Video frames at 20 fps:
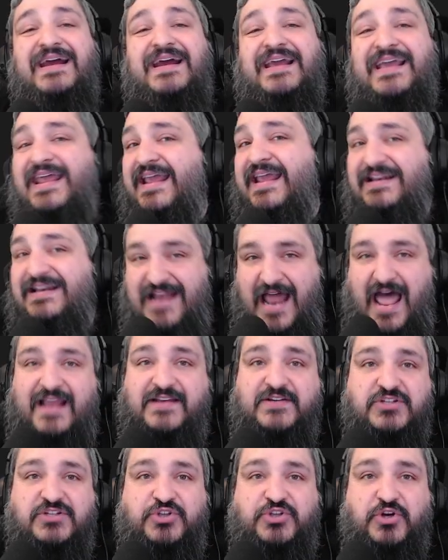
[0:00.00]
getting 9
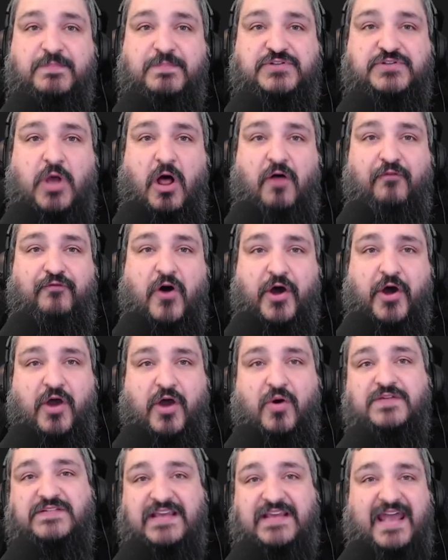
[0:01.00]
disturbed salt
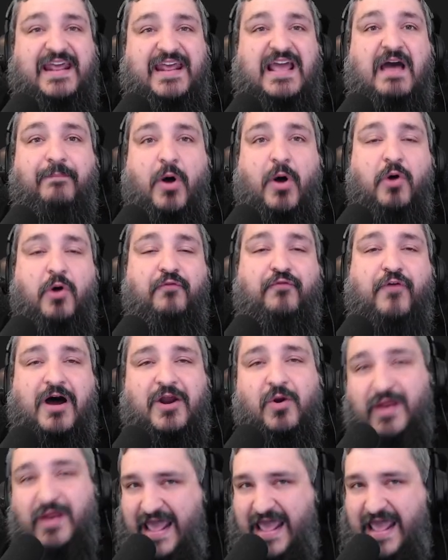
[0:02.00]
photos, getting a bone photo,